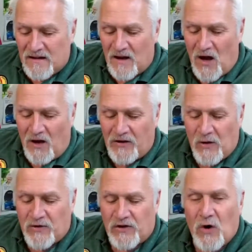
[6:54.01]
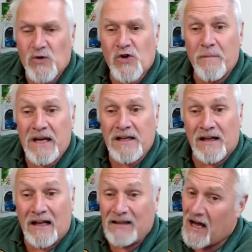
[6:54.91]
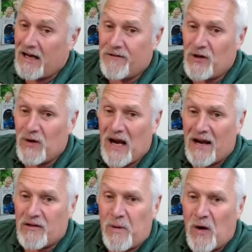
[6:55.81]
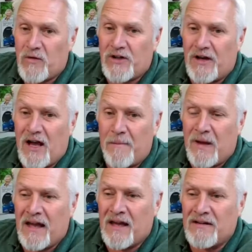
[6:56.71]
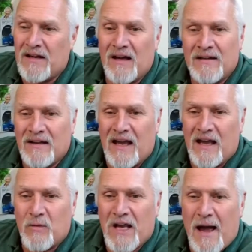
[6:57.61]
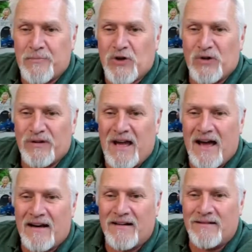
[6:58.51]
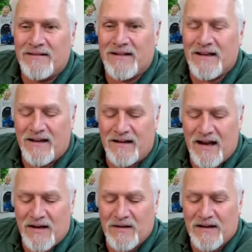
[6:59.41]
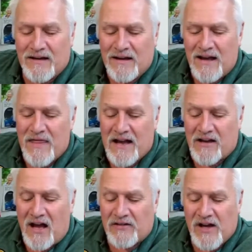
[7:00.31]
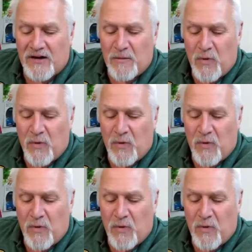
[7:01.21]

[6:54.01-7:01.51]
Also, social media. A lot of you guys posted up, and uh, and we captured that, and uh, and that got us 100